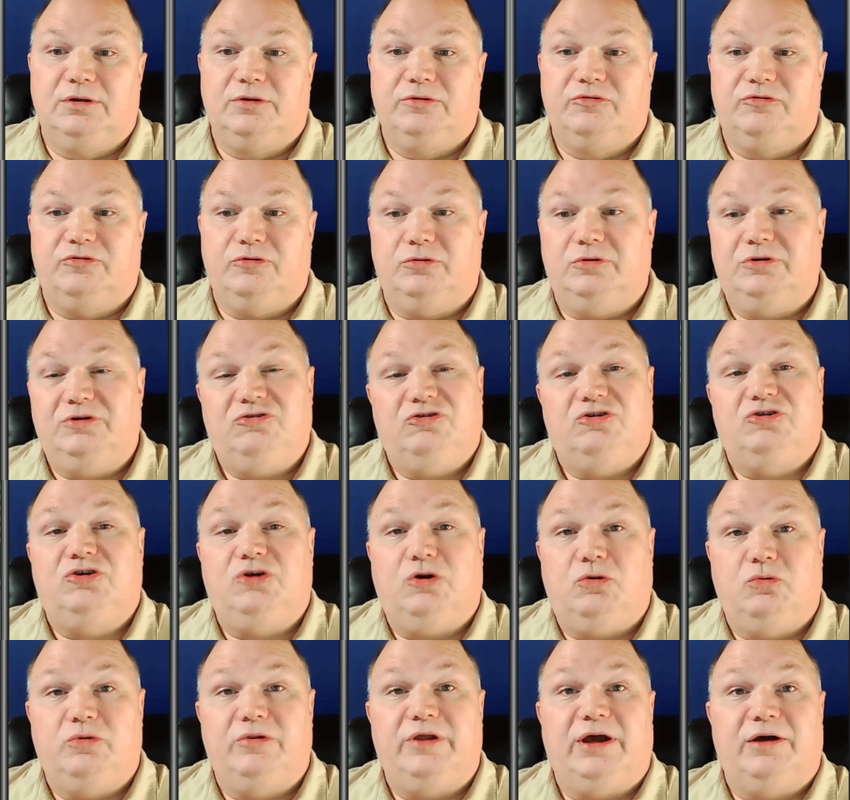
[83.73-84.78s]
So it should
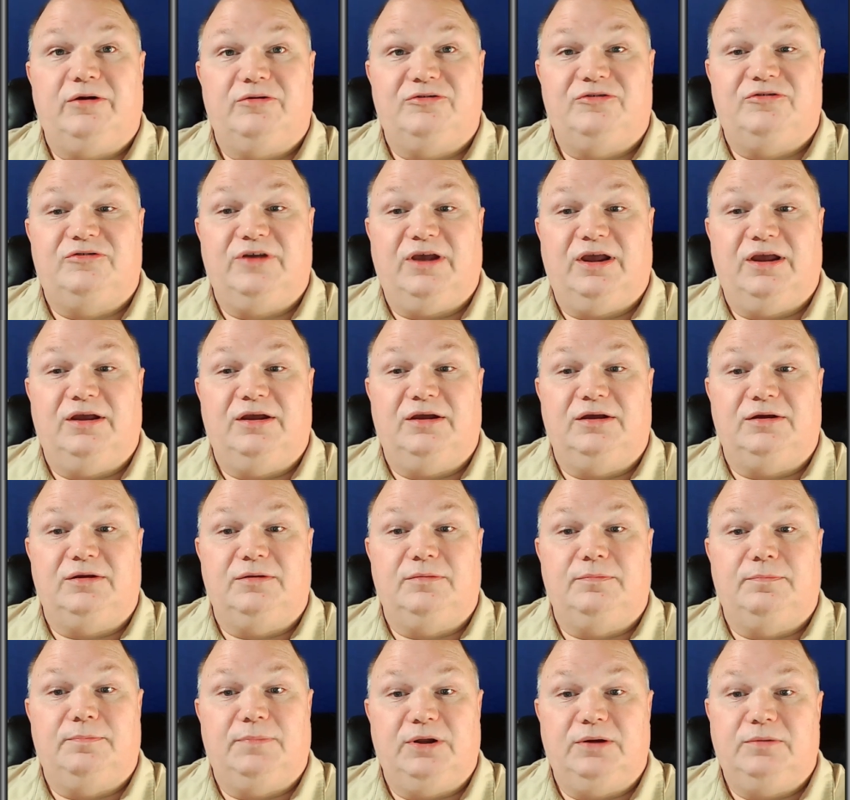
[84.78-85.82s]
go without
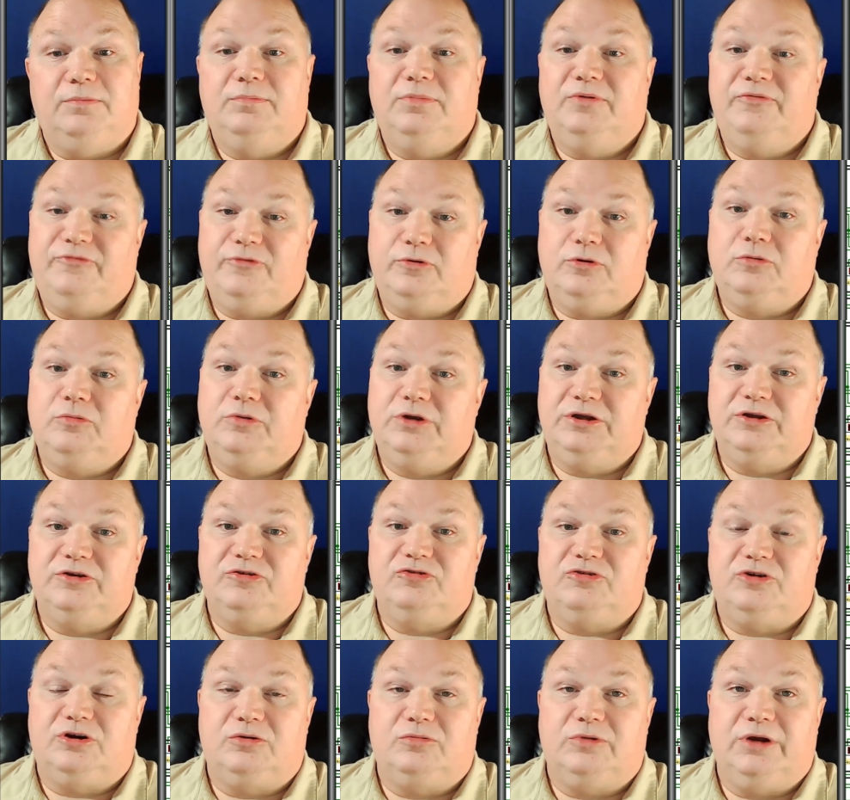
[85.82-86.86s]
saying, but before we can
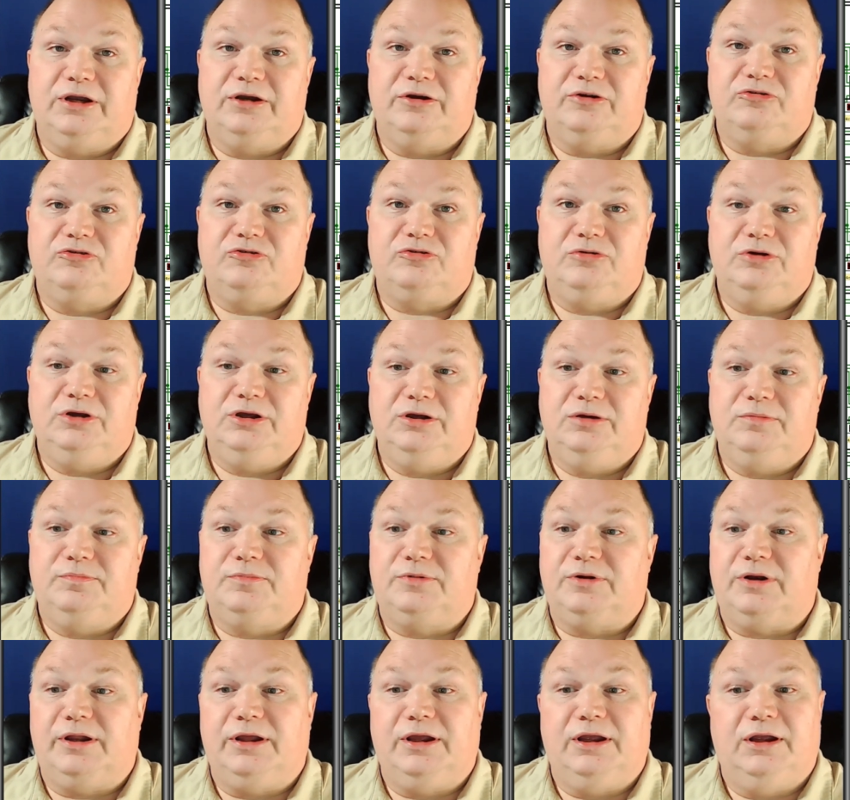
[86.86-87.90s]
start writing a
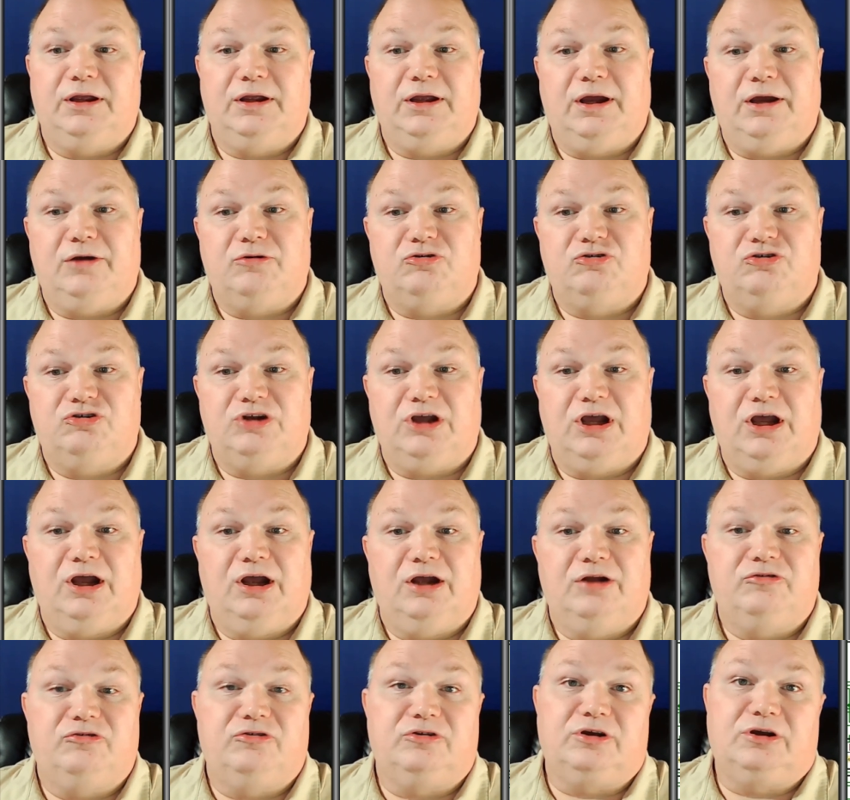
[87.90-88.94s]
script, laying out
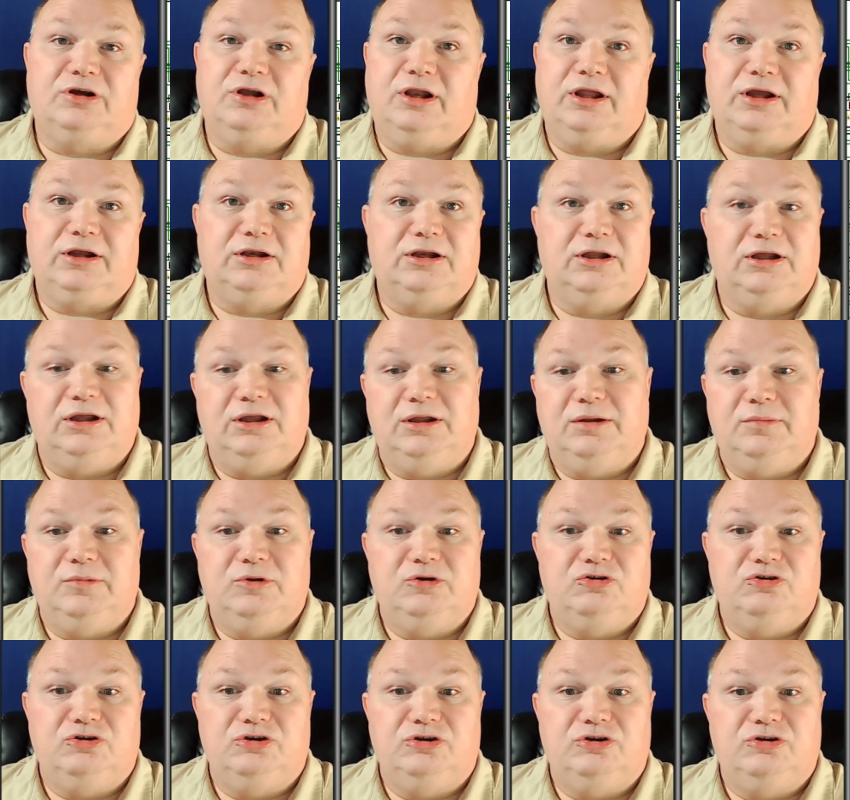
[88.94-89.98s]
shots, and collecting
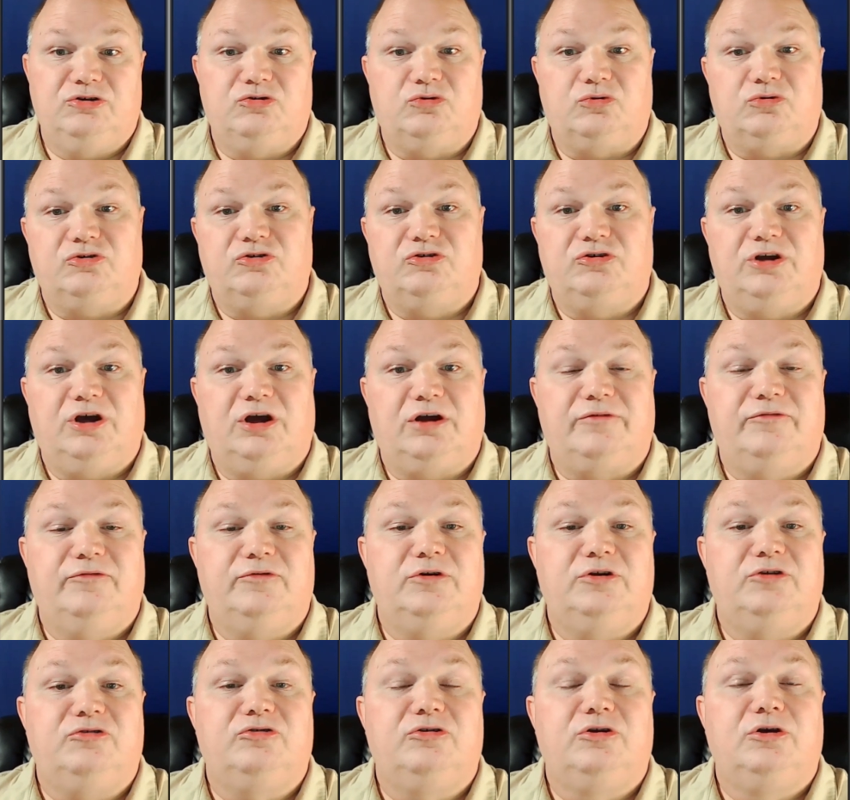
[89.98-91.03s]
images or stock
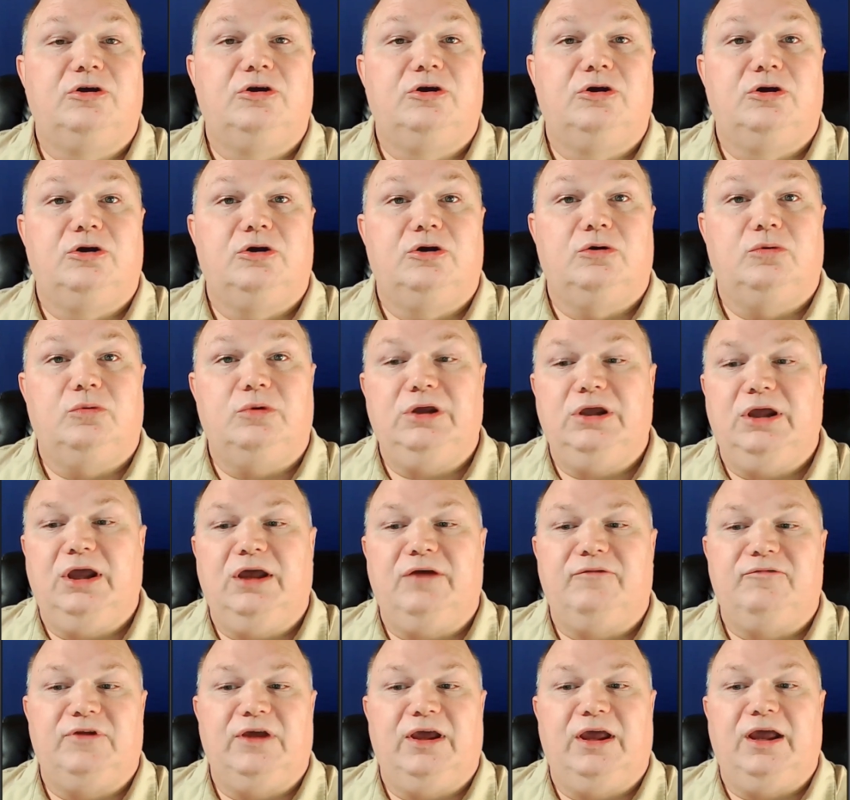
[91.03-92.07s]
footage, we
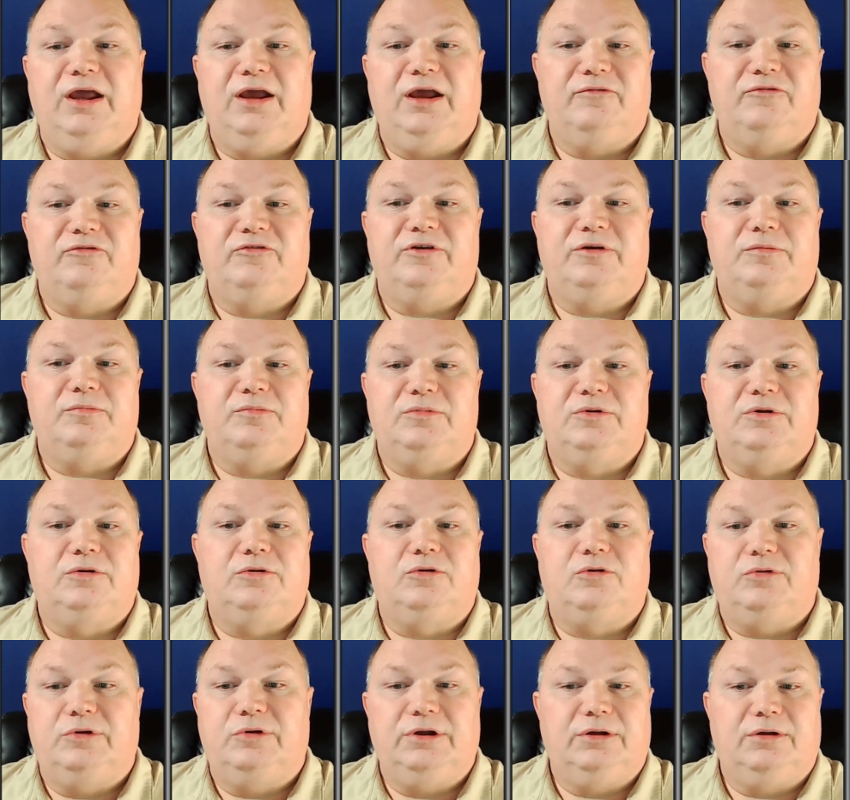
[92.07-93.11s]
have to have some
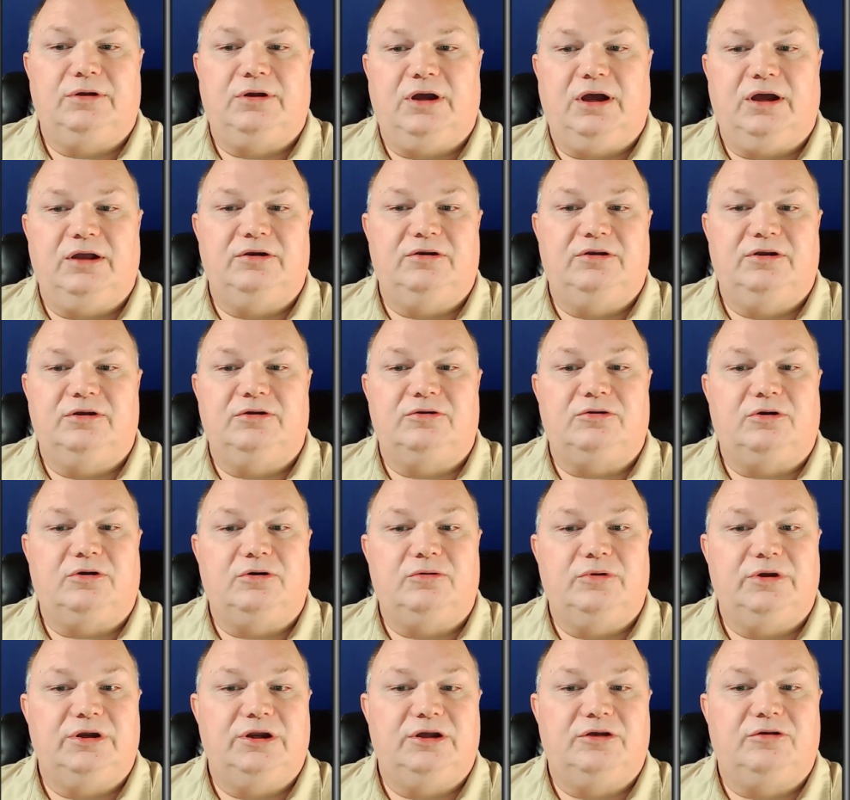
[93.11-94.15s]
content
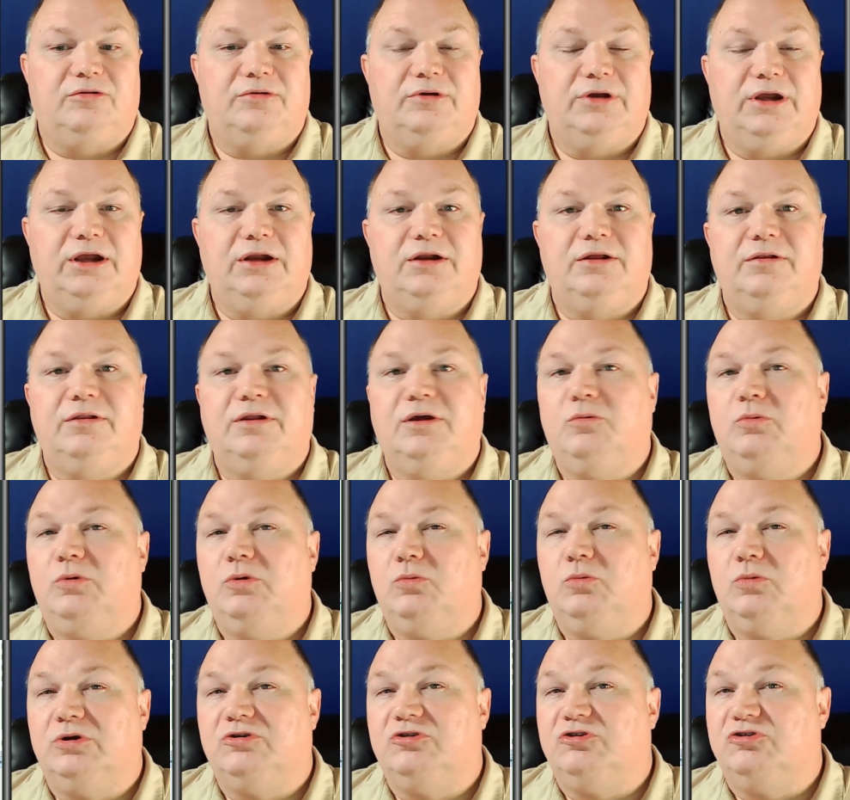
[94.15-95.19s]
already created that we
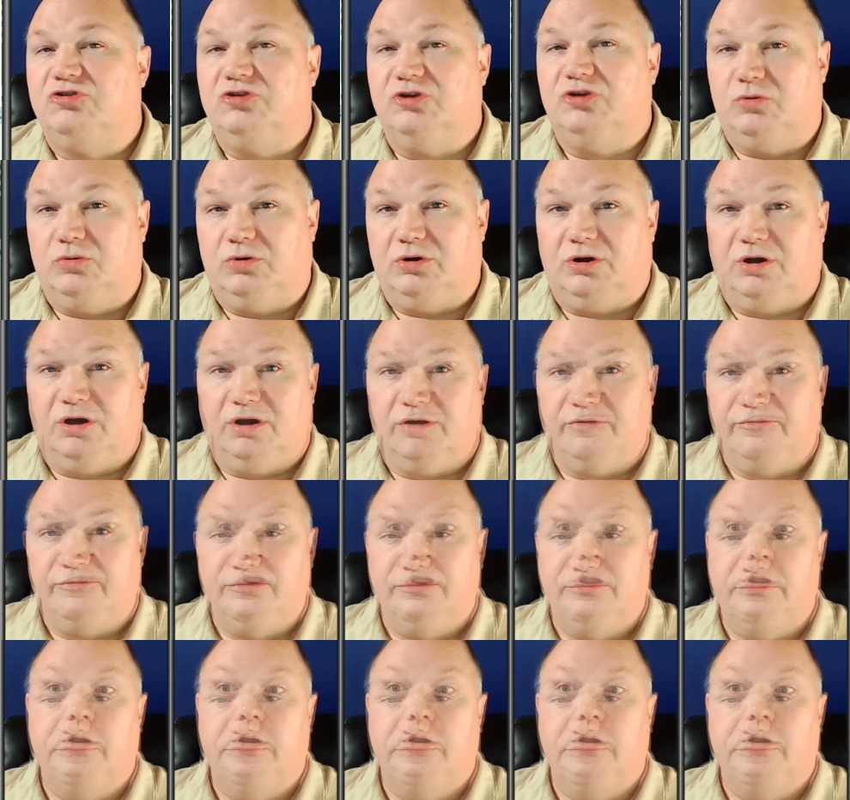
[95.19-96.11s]
want to show off.